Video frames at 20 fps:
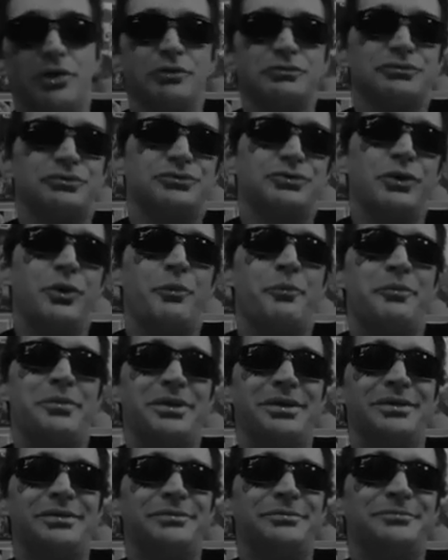it goes to show
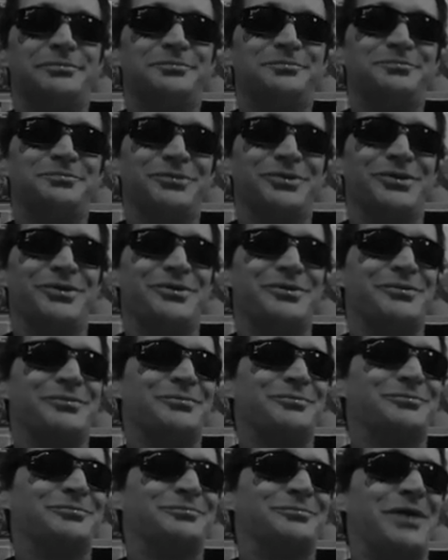me,
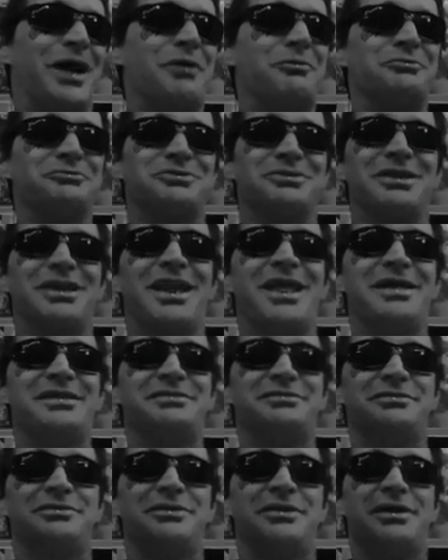um, I was
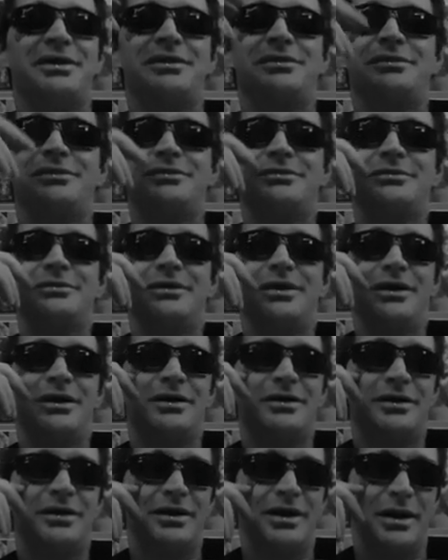enlightened tonight.
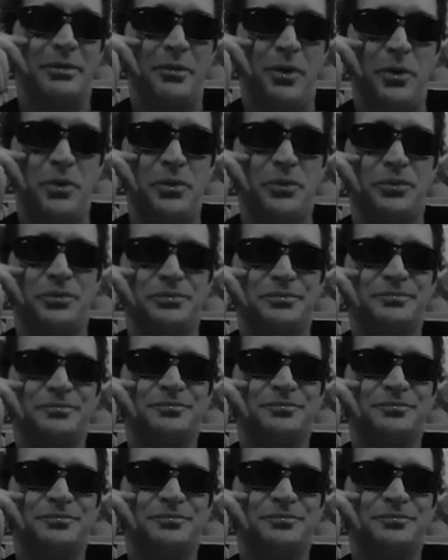I'm old.